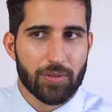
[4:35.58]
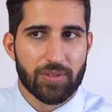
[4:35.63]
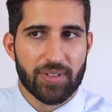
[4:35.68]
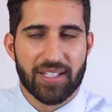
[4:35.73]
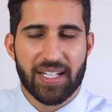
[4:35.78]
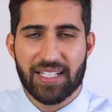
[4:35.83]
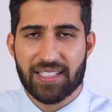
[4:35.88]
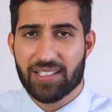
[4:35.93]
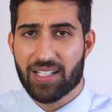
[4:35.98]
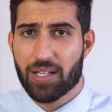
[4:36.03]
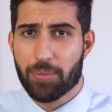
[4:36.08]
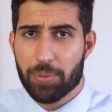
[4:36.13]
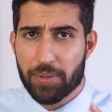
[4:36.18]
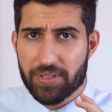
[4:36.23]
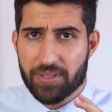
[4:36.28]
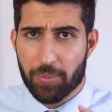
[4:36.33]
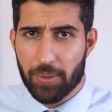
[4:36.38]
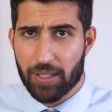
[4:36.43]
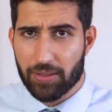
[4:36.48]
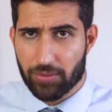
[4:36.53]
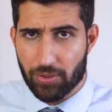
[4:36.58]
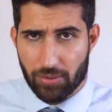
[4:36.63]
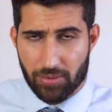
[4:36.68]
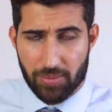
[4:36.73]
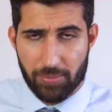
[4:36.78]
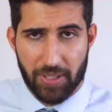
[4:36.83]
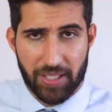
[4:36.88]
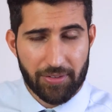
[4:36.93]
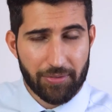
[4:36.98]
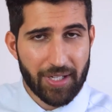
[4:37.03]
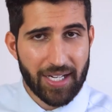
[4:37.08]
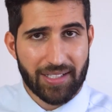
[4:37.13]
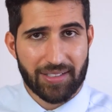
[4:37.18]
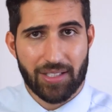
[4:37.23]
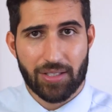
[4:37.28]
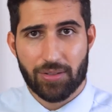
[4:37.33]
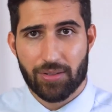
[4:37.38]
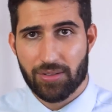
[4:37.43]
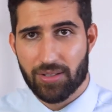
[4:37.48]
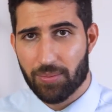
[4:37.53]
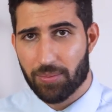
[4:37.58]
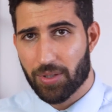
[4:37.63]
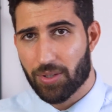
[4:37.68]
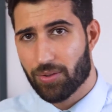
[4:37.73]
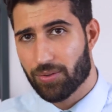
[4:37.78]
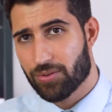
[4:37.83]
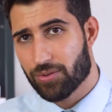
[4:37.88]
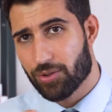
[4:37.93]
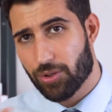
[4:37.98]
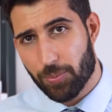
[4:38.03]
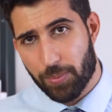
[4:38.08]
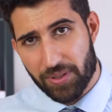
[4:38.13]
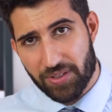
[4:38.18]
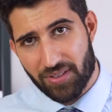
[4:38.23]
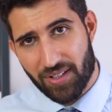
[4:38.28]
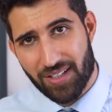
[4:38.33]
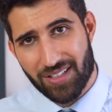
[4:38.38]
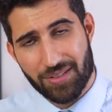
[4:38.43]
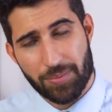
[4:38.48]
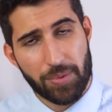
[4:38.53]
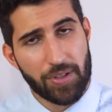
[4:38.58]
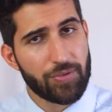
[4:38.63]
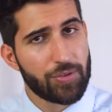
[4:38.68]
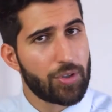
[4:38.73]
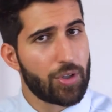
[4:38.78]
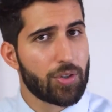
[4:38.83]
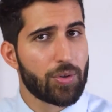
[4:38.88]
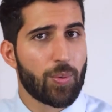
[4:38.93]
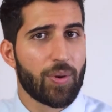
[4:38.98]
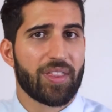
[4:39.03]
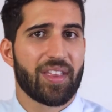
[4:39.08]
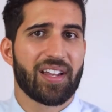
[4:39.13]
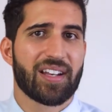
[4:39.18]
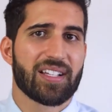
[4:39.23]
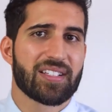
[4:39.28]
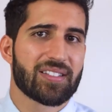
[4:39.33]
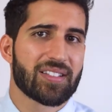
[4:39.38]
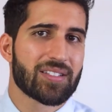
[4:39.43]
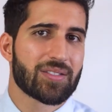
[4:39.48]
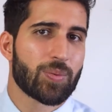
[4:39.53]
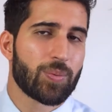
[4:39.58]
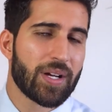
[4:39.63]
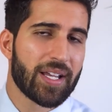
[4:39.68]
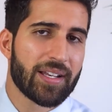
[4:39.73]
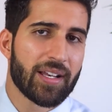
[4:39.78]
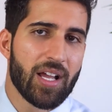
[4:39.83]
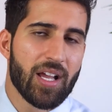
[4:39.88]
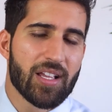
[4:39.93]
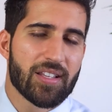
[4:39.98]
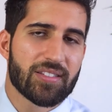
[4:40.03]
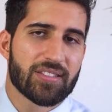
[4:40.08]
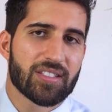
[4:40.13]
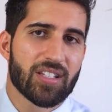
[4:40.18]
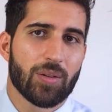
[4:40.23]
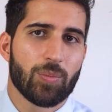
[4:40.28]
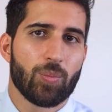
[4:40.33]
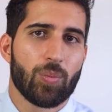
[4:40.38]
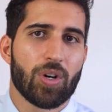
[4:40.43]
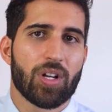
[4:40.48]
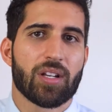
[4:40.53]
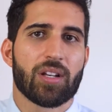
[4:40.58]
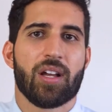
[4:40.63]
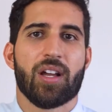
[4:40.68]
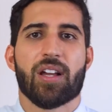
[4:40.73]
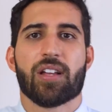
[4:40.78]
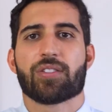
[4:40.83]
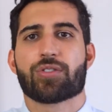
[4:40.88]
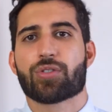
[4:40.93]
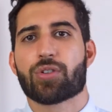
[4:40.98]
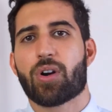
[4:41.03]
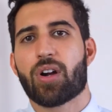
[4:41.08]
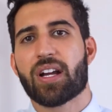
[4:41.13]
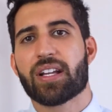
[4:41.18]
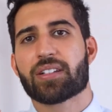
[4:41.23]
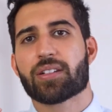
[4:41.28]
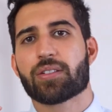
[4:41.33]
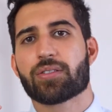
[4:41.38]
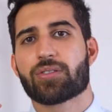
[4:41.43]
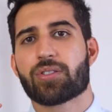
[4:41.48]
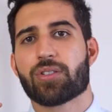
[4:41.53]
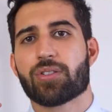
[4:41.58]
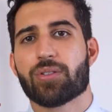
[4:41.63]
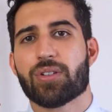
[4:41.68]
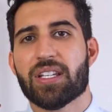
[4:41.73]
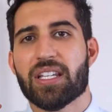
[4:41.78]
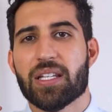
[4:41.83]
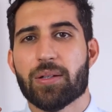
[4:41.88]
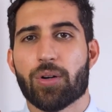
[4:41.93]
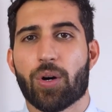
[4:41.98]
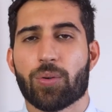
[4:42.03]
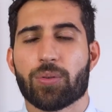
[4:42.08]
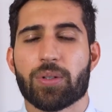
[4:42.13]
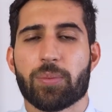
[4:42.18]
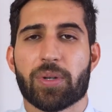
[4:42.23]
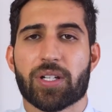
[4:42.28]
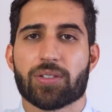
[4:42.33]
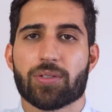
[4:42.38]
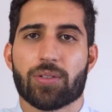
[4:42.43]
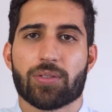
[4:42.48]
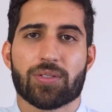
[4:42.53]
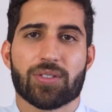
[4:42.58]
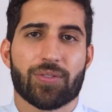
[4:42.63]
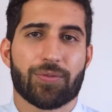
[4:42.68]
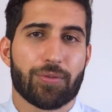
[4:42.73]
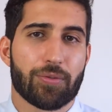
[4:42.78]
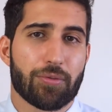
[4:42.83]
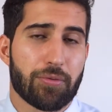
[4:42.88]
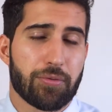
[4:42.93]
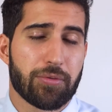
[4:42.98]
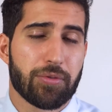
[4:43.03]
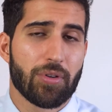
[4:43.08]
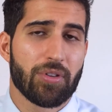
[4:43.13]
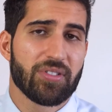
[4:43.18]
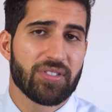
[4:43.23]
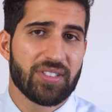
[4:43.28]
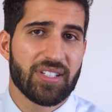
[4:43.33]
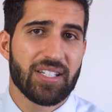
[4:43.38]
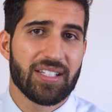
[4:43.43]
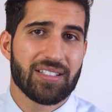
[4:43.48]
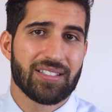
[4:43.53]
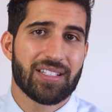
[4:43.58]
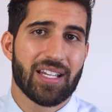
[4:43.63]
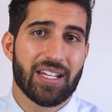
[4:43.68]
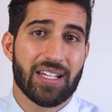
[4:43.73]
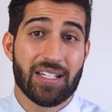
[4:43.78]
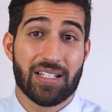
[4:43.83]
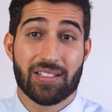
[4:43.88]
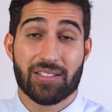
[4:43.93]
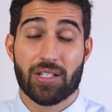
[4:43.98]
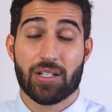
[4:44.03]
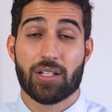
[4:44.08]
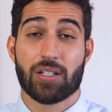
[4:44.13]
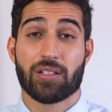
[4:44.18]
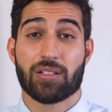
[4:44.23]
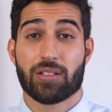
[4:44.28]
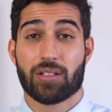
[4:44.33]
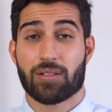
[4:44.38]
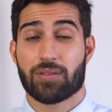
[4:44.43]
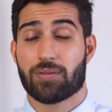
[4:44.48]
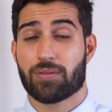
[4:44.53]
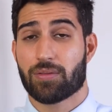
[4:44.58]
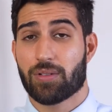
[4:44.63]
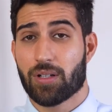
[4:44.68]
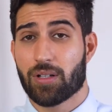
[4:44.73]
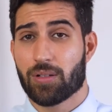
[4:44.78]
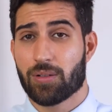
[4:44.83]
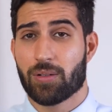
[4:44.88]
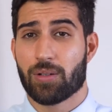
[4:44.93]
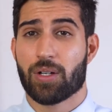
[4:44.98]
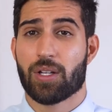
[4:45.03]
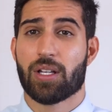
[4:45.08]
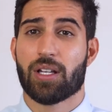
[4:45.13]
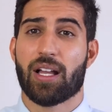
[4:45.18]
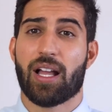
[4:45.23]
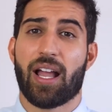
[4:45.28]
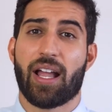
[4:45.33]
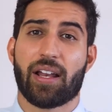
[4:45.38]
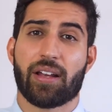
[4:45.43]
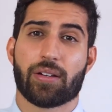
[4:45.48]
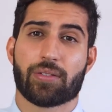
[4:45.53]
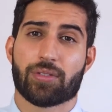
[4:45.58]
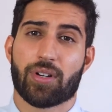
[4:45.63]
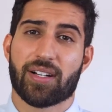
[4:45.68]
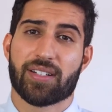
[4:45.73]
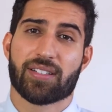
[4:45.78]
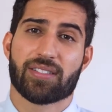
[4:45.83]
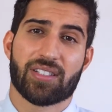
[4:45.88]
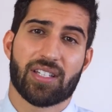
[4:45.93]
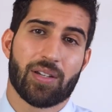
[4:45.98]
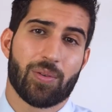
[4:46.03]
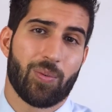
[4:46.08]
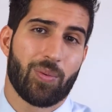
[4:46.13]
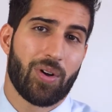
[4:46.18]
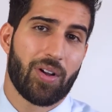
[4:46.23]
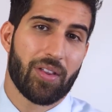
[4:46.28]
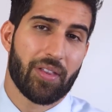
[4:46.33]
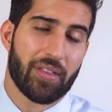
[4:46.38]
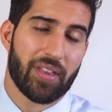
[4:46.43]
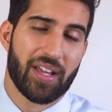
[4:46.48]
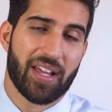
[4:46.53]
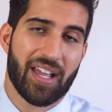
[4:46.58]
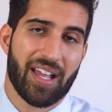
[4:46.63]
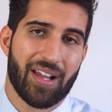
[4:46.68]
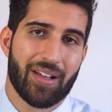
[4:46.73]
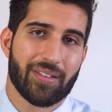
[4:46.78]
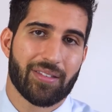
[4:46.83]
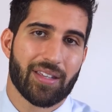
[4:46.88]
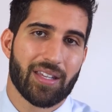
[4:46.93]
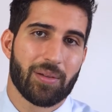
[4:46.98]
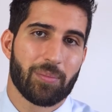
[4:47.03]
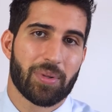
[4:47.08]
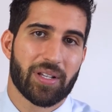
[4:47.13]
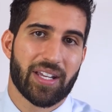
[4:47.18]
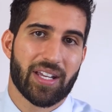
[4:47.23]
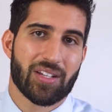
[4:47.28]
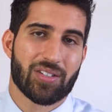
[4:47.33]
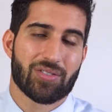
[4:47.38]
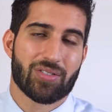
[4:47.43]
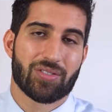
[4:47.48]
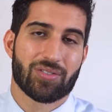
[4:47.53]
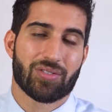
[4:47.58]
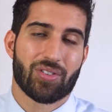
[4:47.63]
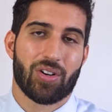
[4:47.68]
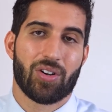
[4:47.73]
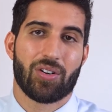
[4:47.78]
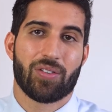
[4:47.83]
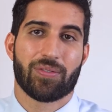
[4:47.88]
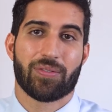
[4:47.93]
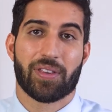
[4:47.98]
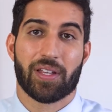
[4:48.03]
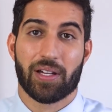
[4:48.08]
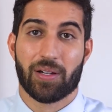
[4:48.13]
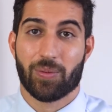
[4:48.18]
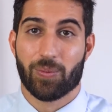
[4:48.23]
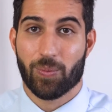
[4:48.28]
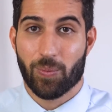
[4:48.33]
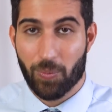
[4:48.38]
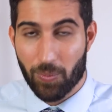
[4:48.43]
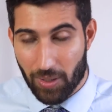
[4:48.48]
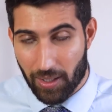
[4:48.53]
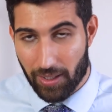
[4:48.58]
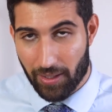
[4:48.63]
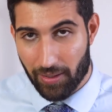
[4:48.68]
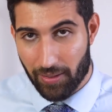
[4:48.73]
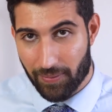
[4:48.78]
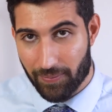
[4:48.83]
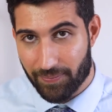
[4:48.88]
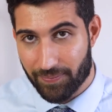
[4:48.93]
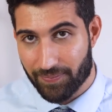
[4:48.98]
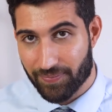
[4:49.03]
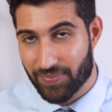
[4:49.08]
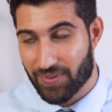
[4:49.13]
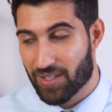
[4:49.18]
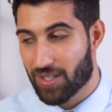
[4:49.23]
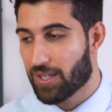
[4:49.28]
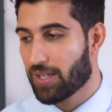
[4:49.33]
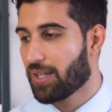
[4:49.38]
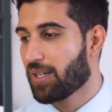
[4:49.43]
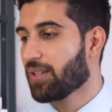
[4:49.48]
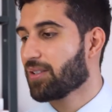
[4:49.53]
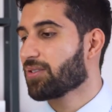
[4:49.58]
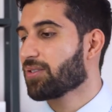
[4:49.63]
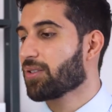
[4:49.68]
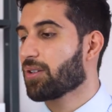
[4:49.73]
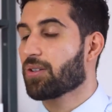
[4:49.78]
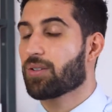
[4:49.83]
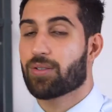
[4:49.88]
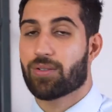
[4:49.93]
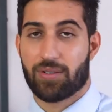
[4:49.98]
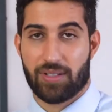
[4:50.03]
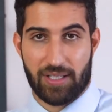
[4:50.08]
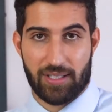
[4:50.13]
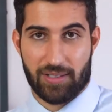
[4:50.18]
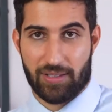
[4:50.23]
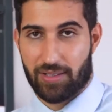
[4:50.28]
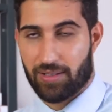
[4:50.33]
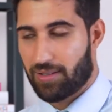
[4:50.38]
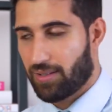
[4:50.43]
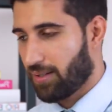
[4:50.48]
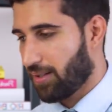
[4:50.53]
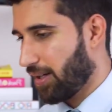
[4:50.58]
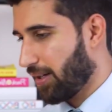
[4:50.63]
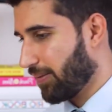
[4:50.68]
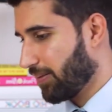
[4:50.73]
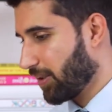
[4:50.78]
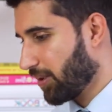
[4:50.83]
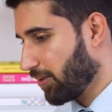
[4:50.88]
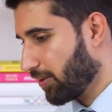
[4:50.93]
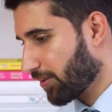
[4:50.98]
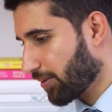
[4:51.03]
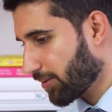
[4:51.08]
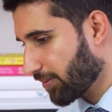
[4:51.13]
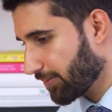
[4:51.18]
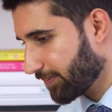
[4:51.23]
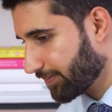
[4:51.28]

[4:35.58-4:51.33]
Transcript: The next clip is about Dr. Mike reacting to something called Super Size Me. If you don't know what that is, it's when someone tried to eat only McDonald's for 30 days in a row and tried to see what the health implications of that were. So let's have a look.